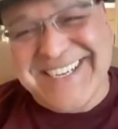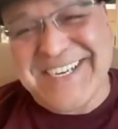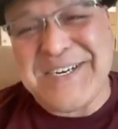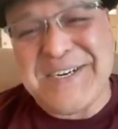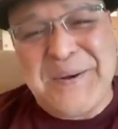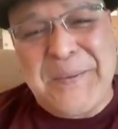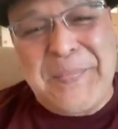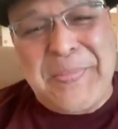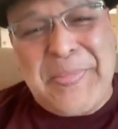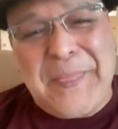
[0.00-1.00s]

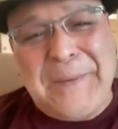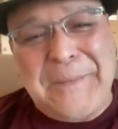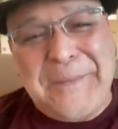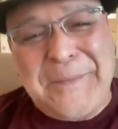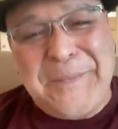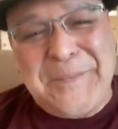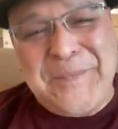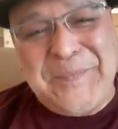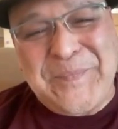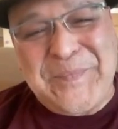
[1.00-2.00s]

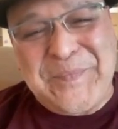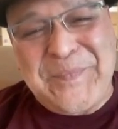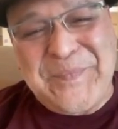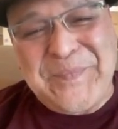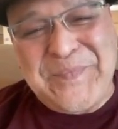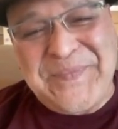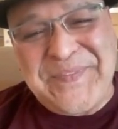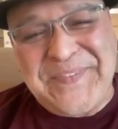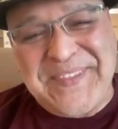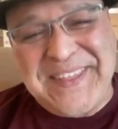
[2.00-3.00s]

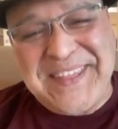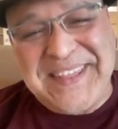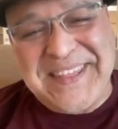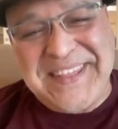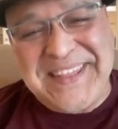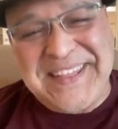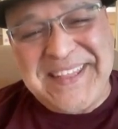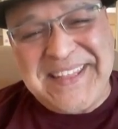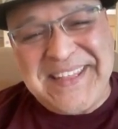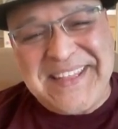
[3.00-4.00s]

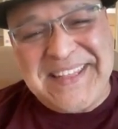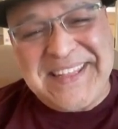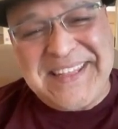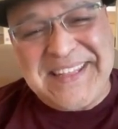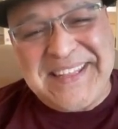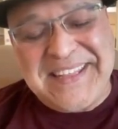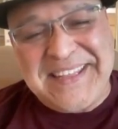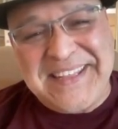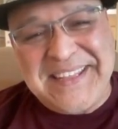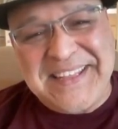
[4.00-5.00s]

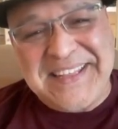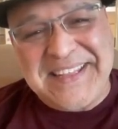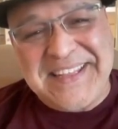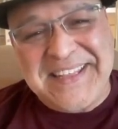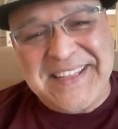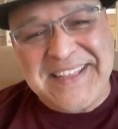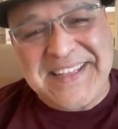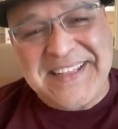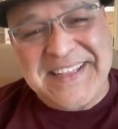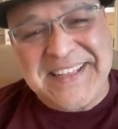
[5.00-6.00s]

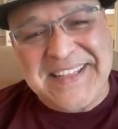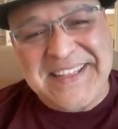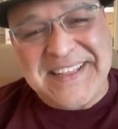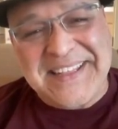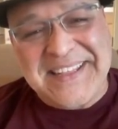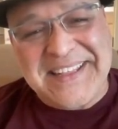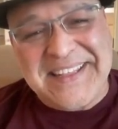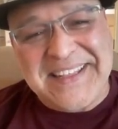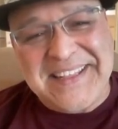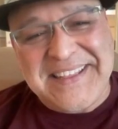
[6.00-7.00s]

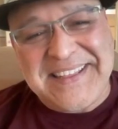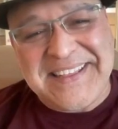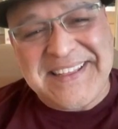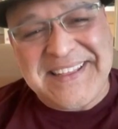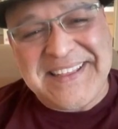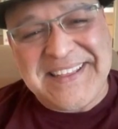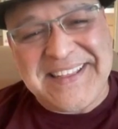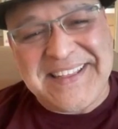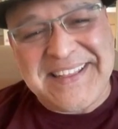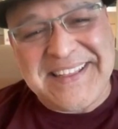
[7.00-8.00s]
This person isn't speaking.